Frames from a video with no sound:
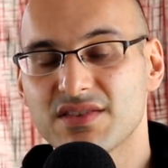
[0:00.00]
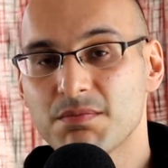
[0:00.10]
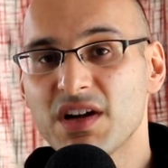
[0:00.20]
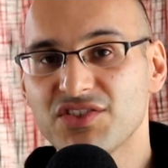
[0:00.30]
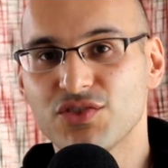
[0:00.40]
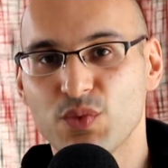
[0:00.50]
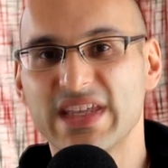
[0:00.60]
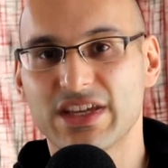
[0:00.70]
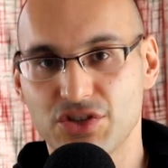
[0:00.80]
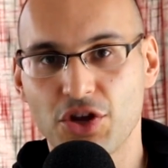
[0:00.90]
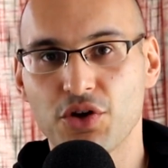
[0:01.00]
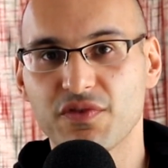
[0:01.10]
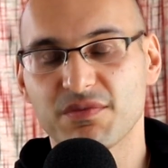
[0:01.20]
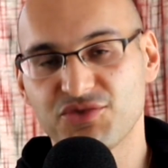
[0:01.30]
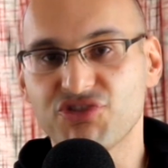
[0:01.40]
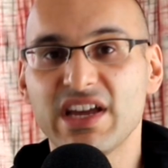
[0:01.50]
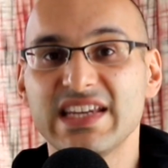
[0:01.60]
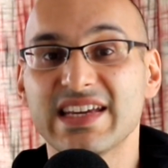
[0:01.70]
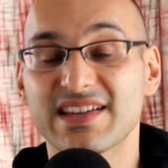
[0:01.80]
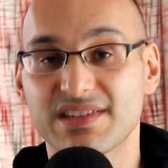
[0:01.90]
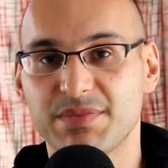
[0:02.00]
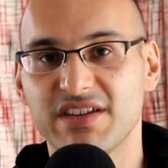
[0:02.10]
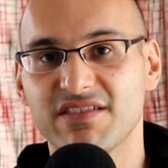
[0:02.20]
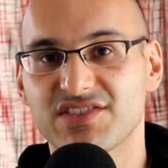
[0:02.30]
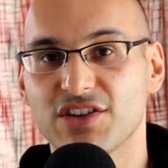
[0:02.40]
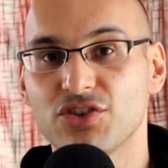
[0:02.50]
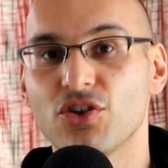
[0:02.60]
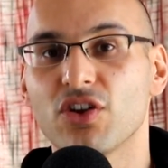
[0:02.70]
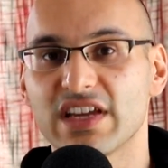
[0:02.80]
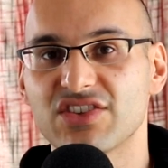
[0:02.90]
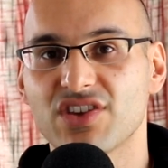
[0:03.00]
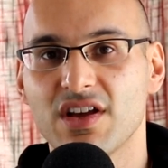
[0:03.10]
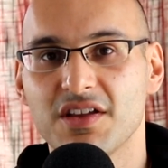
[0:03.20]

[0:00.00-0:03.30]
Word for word: as much as we can know from training experience and knowledge